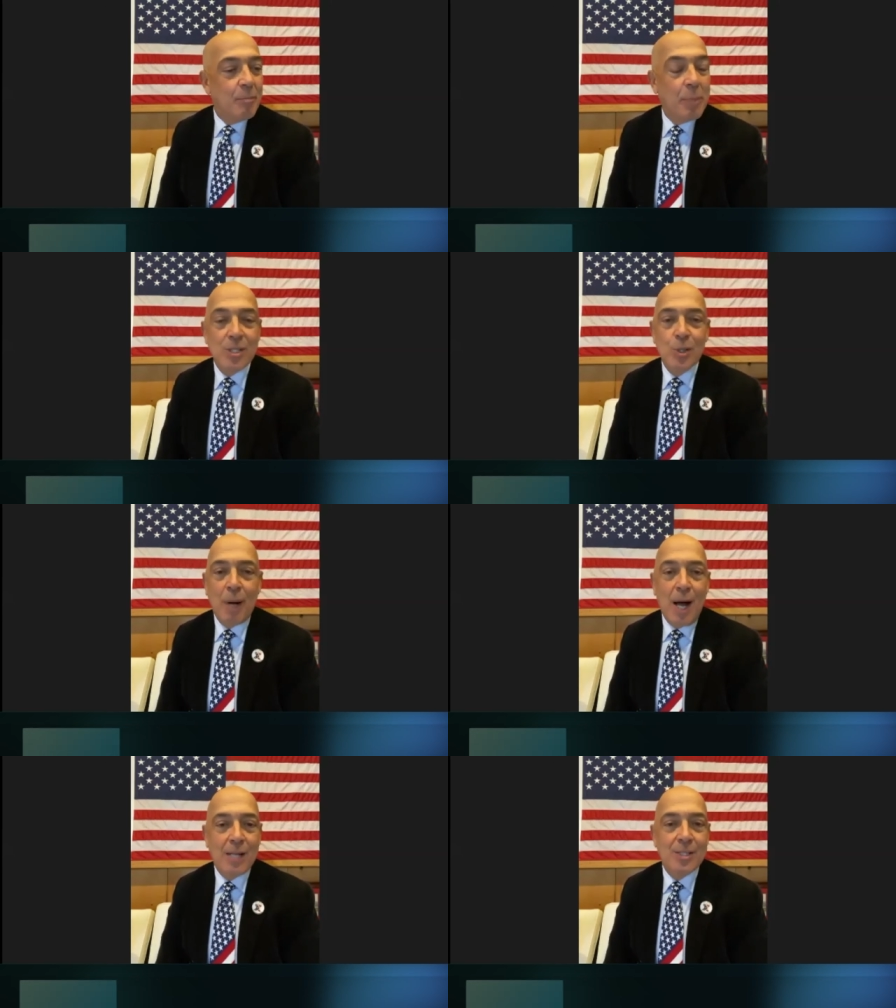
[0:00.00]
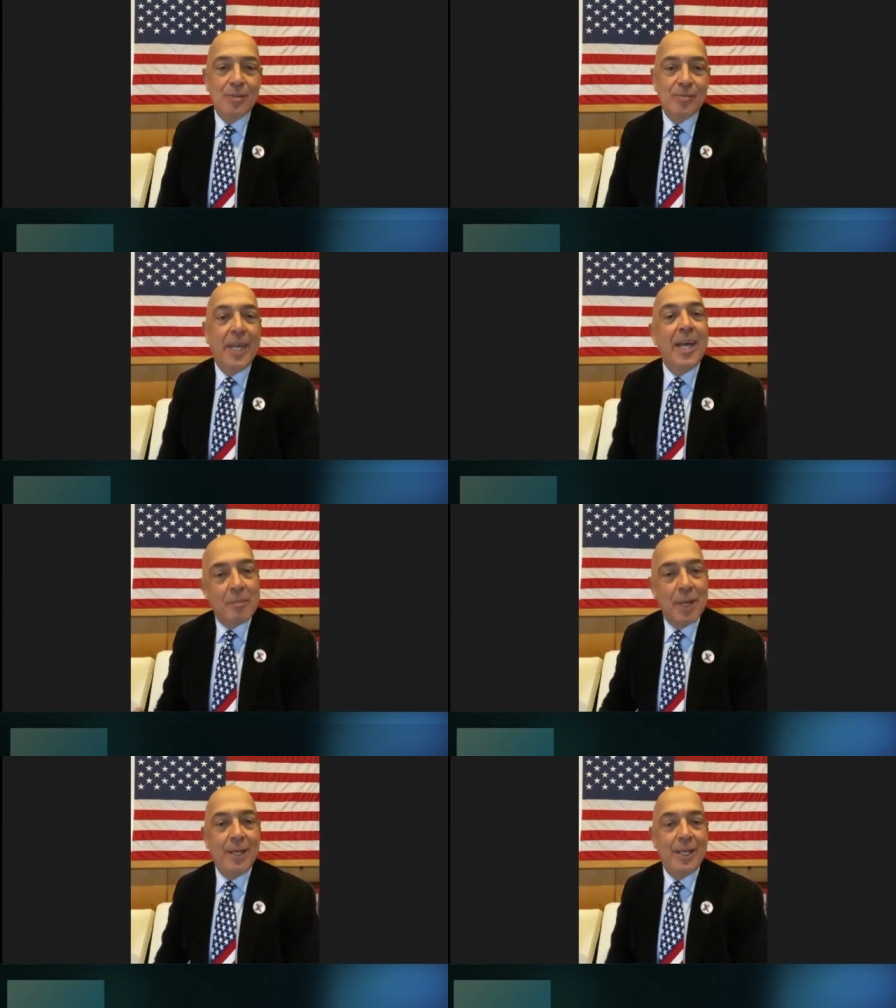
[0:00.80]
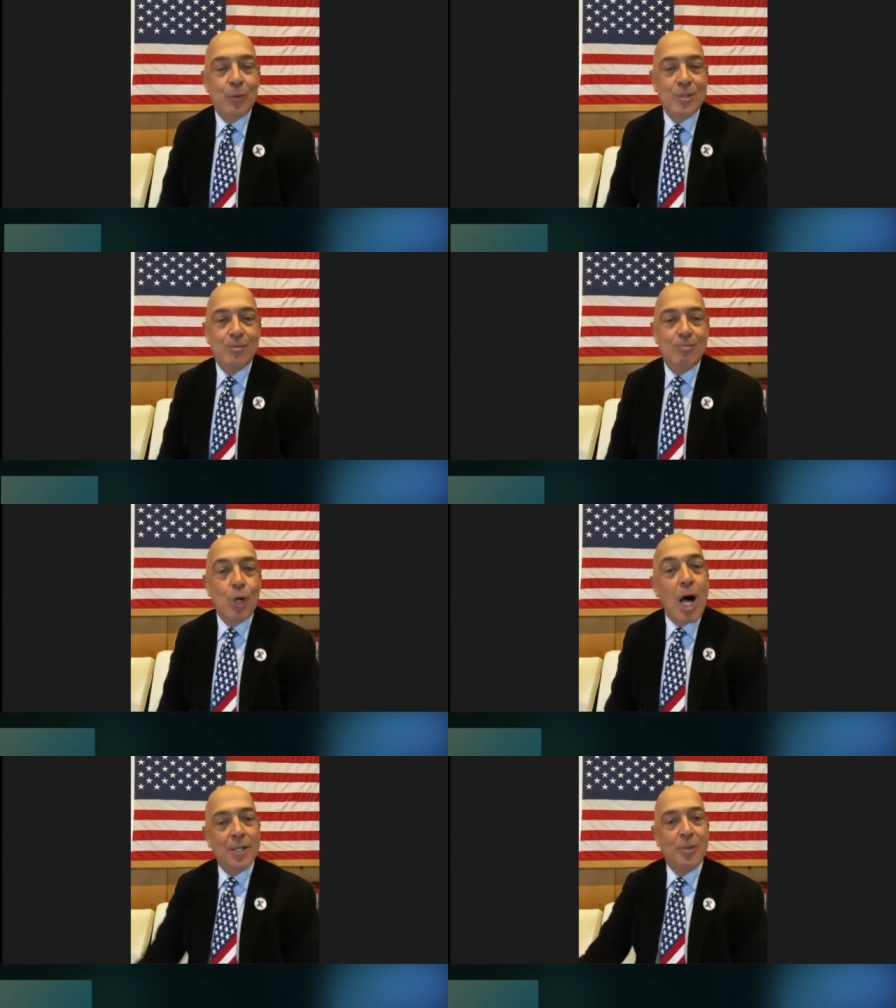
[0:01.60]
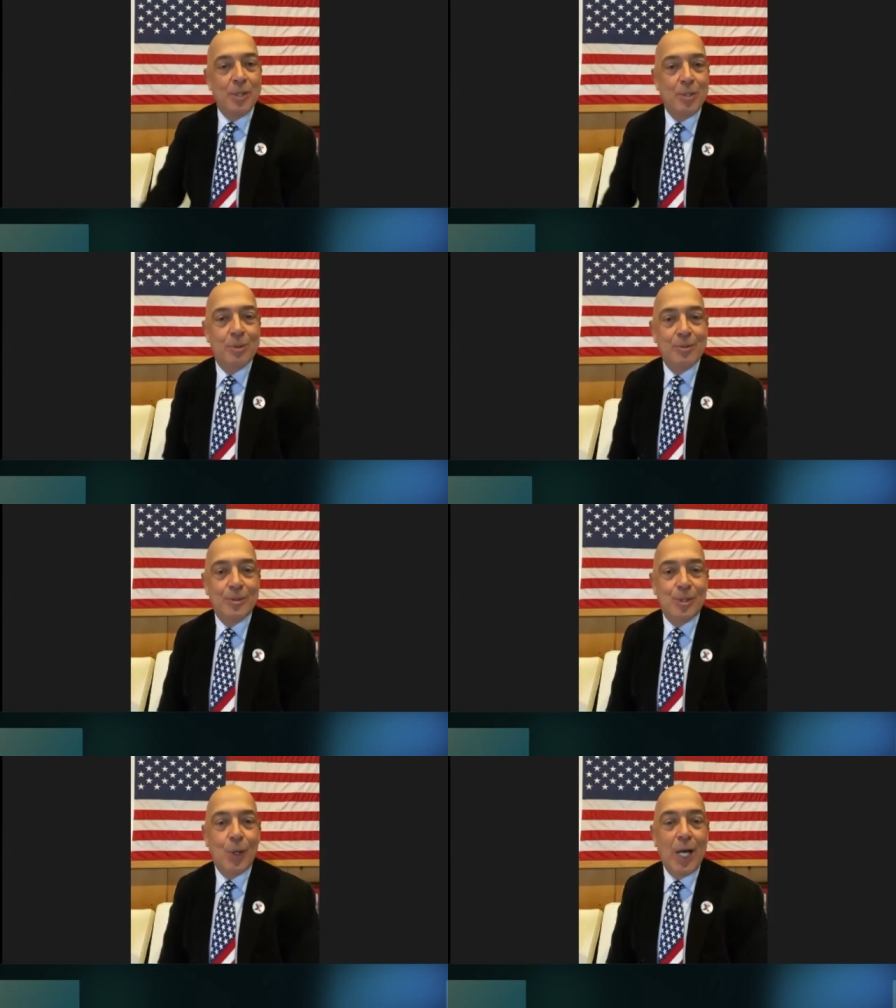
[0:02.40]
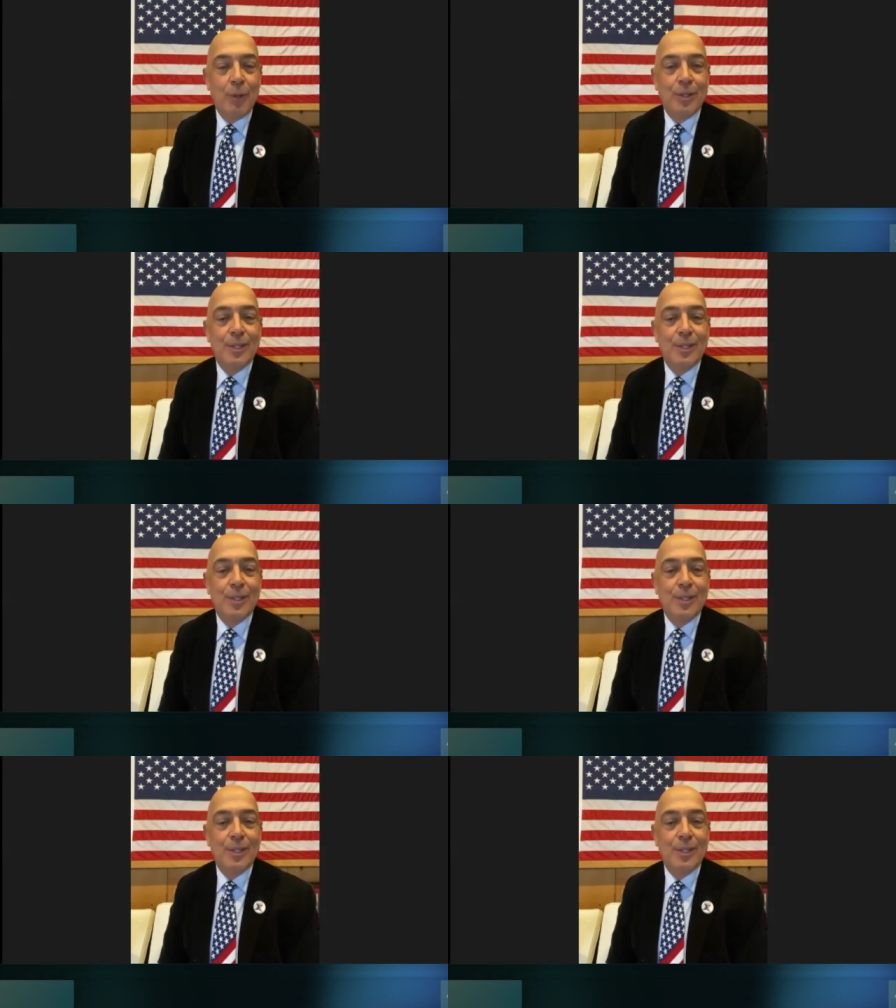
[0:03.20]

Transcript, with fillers: best parts of campaigning was talking to people. So I would,